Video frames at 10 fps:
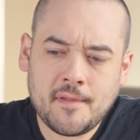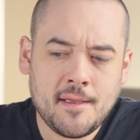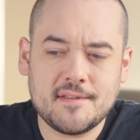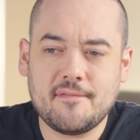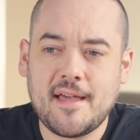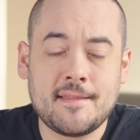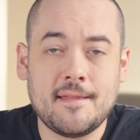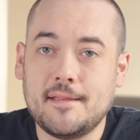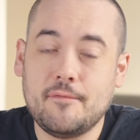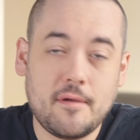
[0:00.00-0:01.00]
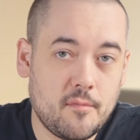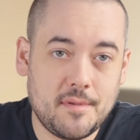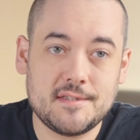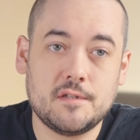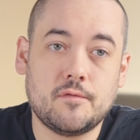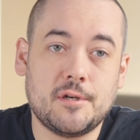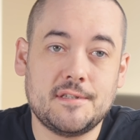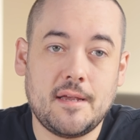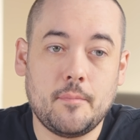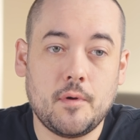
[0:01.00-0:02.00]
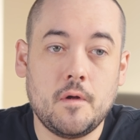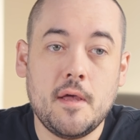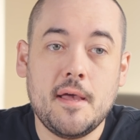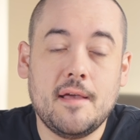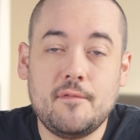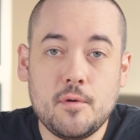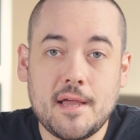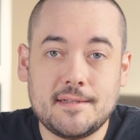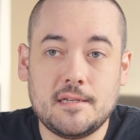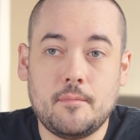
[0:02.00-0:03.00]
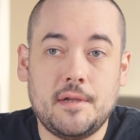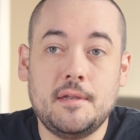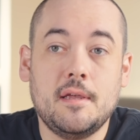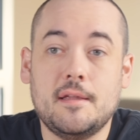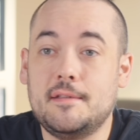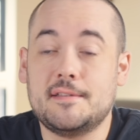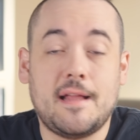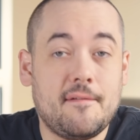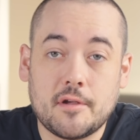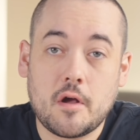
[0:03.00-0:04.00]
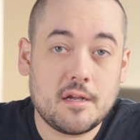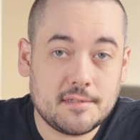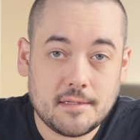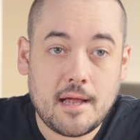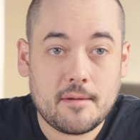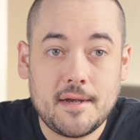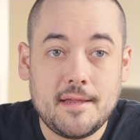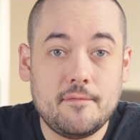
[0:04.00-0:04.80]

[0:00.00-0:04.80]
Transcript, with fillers: is the fact if you have a business, for example, if you get someone, it doesn't have to cost a lot of money.